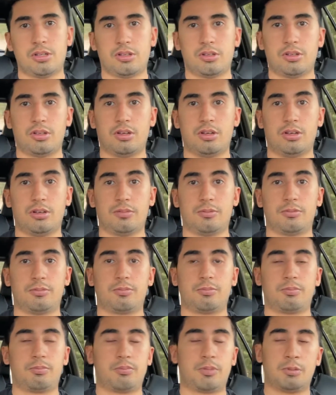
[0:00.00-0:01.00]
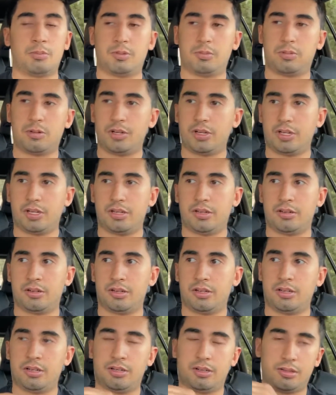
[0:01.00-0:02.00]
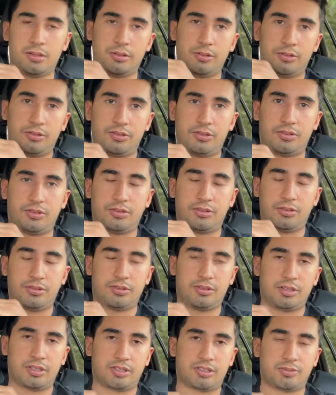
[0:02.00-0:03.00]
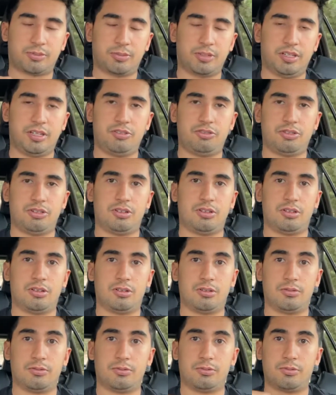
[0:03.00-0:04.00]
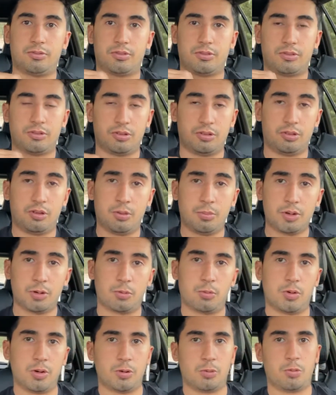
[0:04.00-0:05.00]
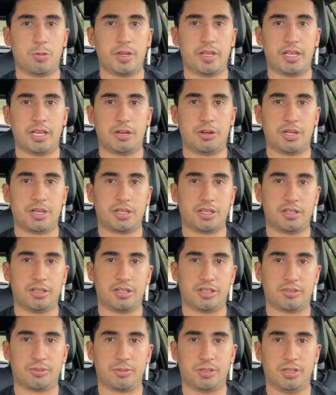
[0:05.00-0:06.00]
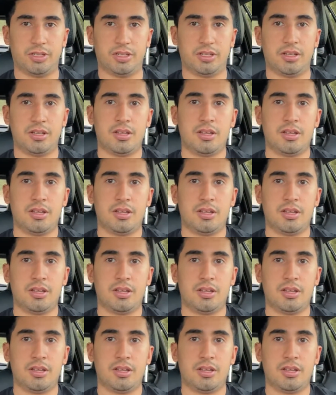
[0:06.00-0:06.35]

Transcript: I'm going to put it in a explanation of the number one way how I kind of explain it.